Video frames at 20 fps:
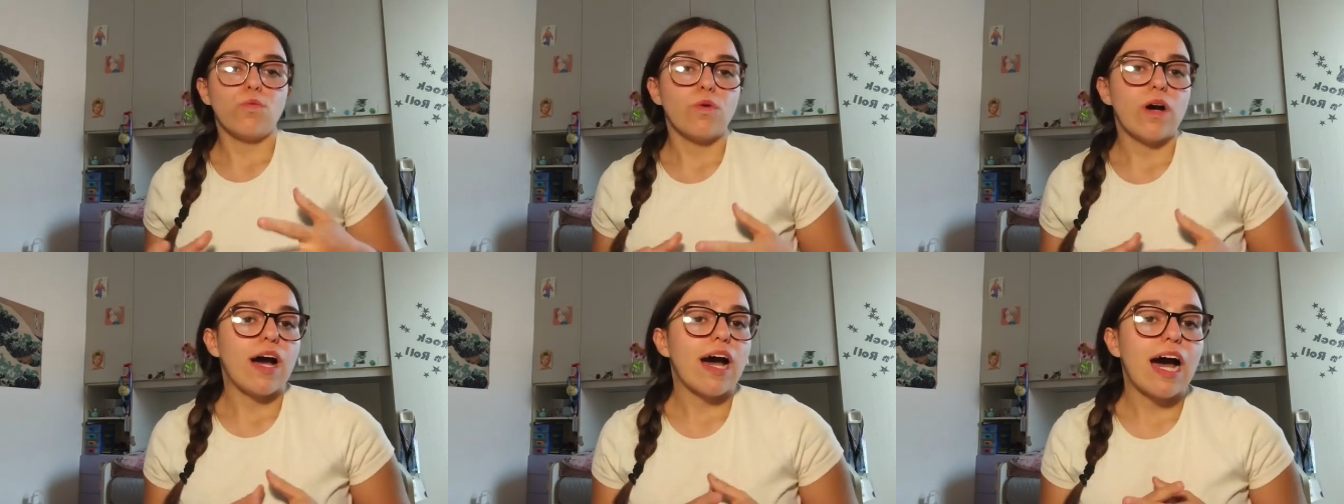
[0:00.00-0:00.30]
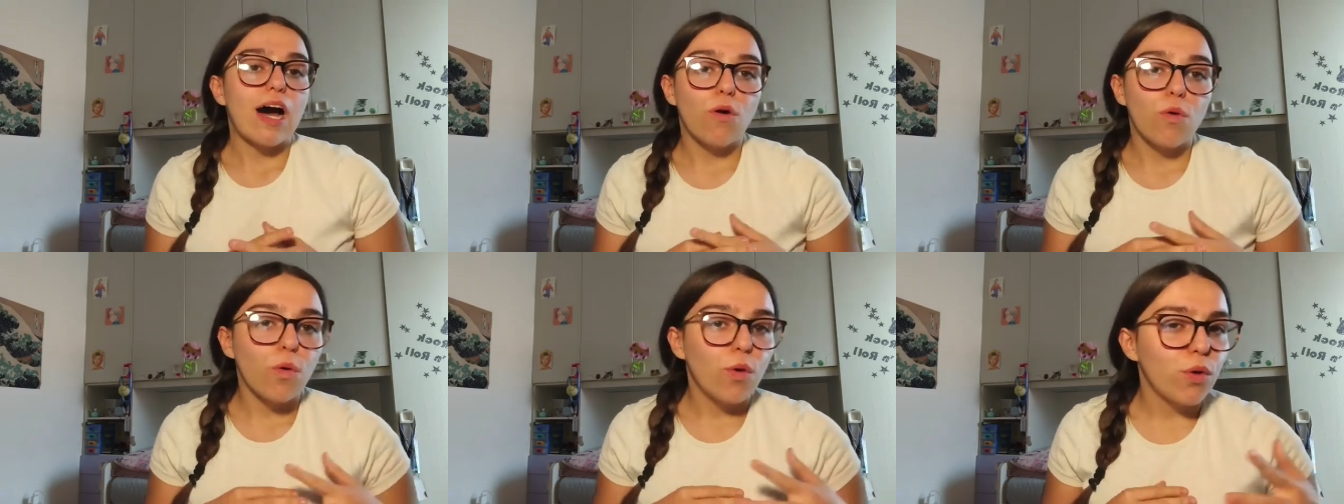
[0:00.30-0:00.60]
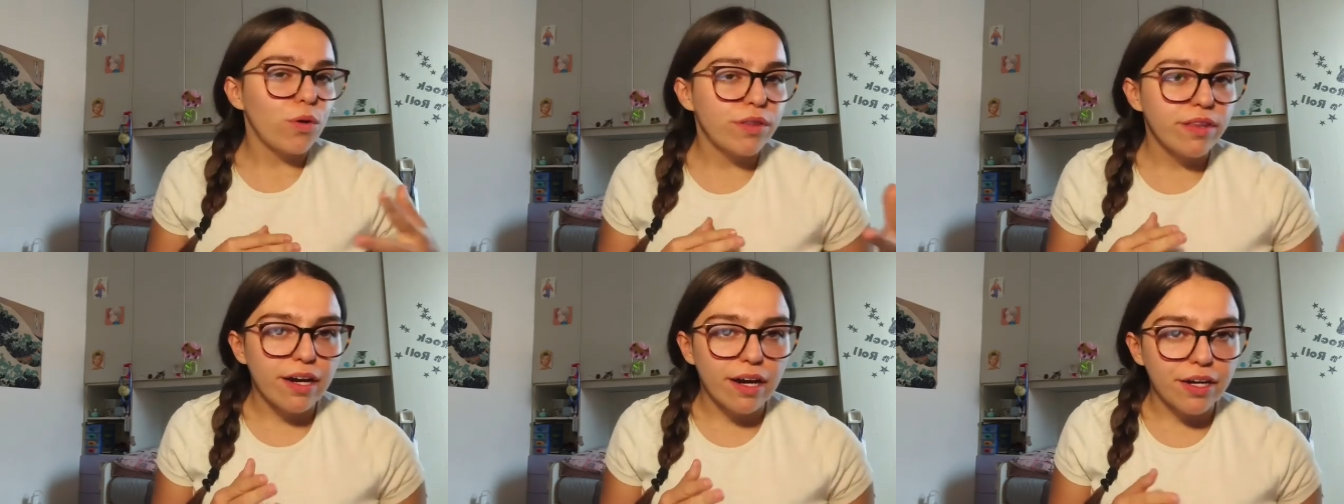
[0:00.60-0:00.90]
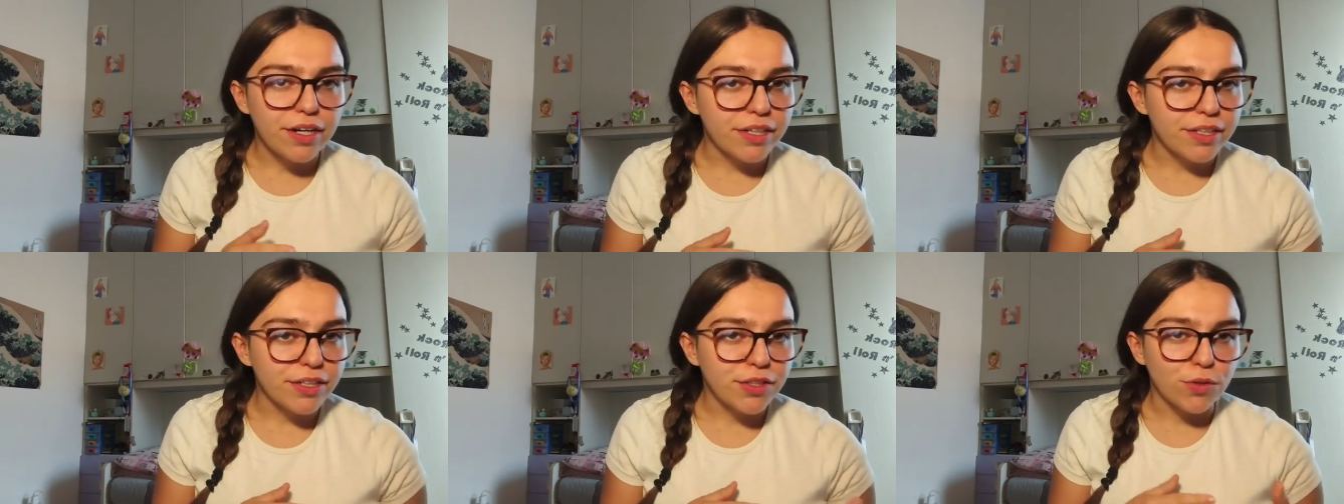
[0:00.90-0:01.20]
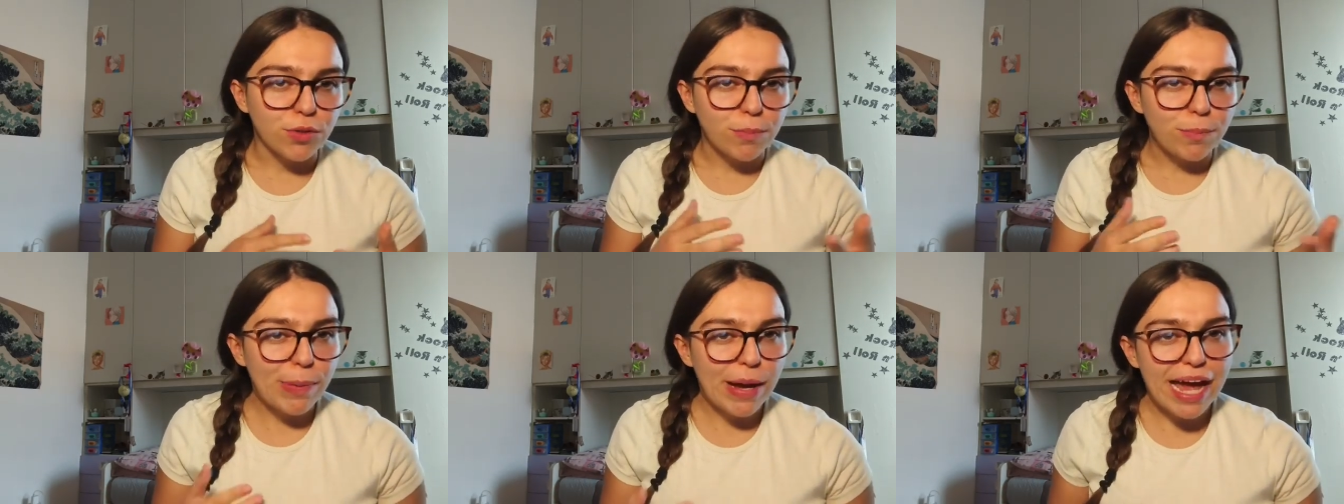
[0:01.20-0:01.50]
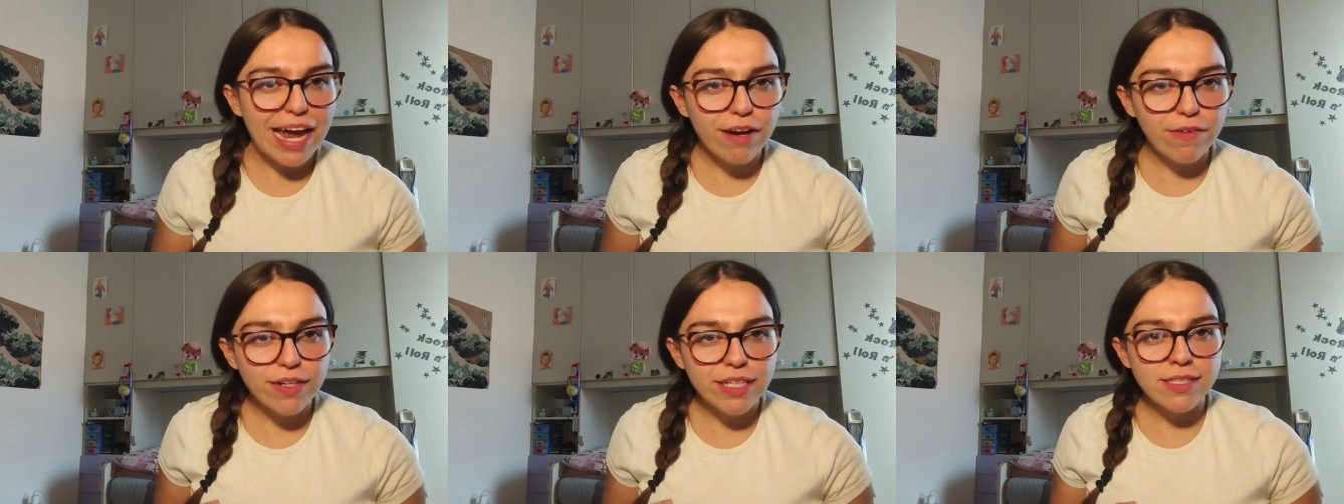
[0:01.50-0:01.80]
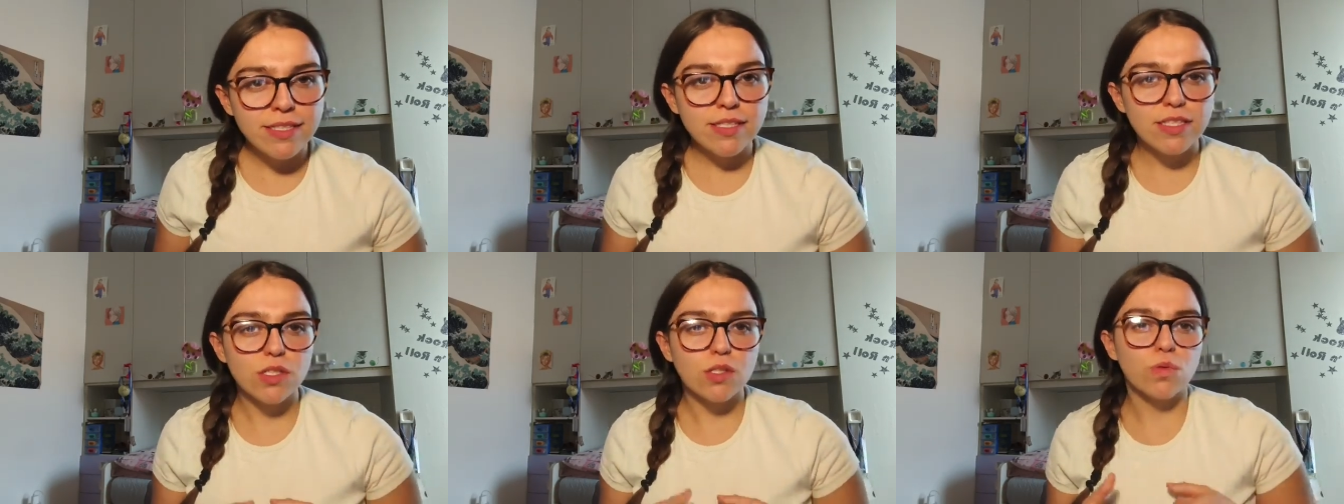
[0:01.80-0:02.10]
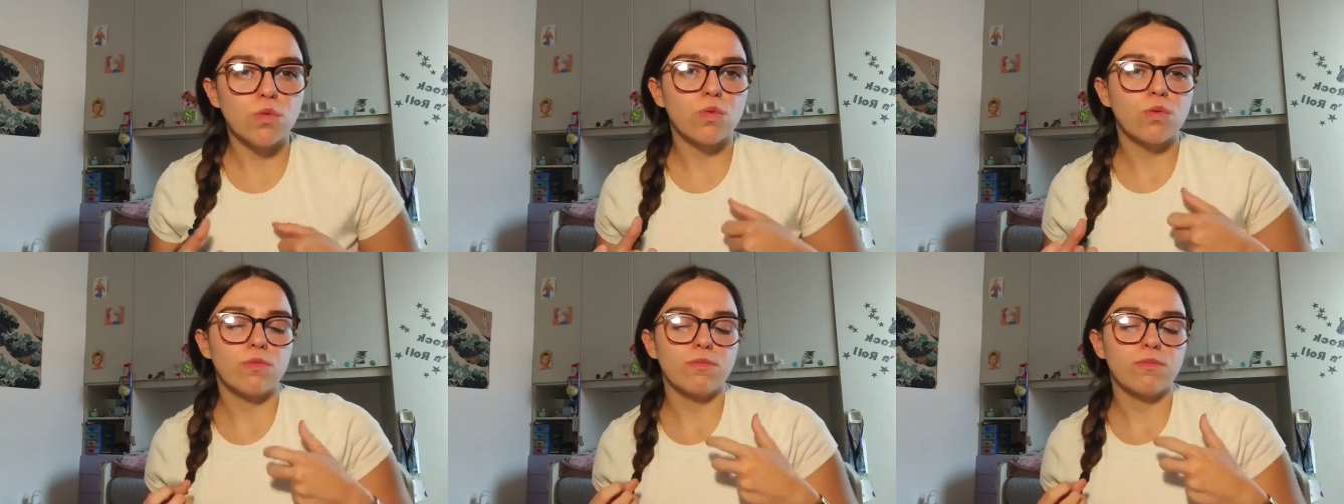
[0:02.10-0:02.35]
how old are your parents,